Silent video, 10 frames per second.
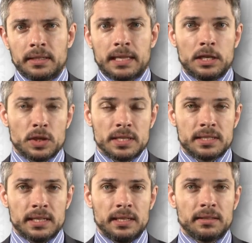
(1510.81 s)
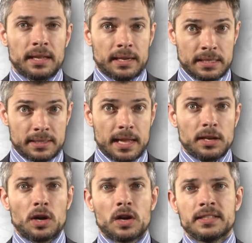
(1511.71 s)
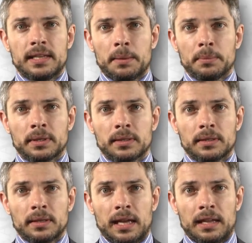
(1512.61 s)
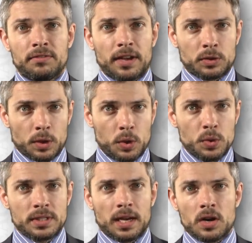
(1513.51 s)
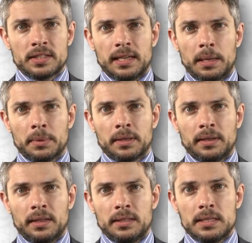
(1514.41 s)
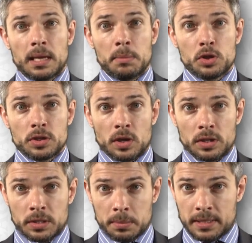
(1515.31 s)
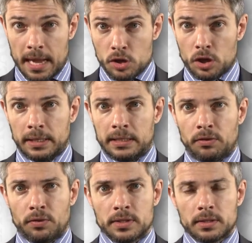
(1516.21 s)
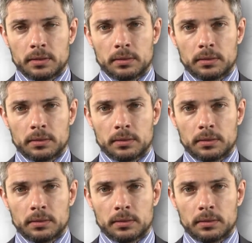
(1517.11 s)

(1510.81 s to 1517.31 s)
then you can see that in standard RTM and vector acoustic RTM, these images are substantially different.